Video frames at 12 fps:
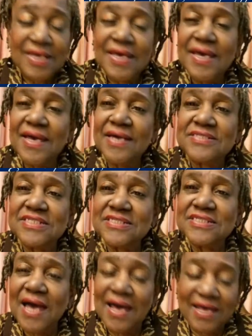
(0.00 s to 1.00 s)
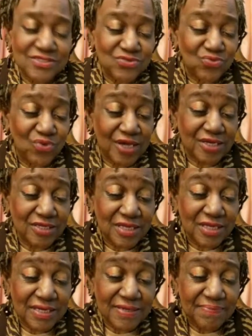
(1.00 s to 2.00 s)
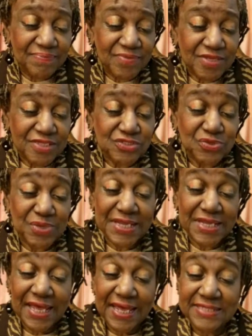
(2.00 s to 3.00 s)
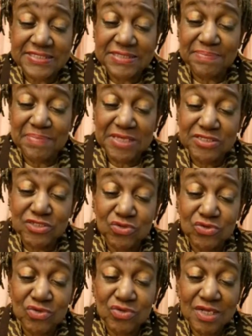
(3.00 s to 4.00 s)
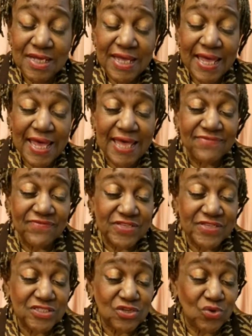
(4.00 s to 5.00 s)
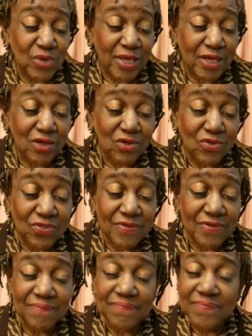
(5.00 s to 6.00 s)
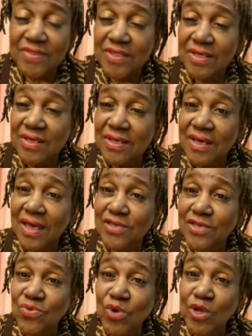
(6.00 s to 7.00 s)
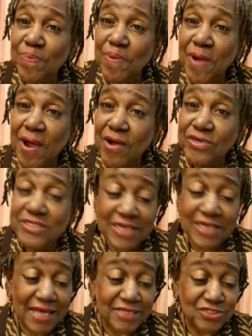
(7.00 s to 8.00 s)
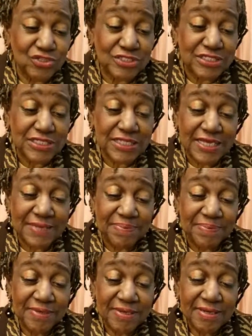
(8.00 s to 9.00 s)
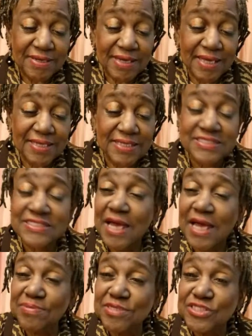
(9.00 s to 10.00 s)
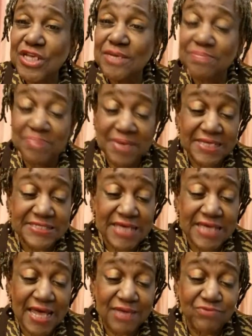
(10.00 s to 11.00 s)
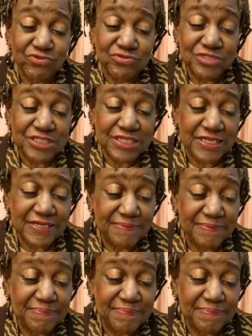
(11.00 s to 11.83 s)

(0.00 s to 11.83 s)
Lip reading: Exercise regularly to enhance mental and physical health. And you want to prioritize your sleep and establish a bedtime routine.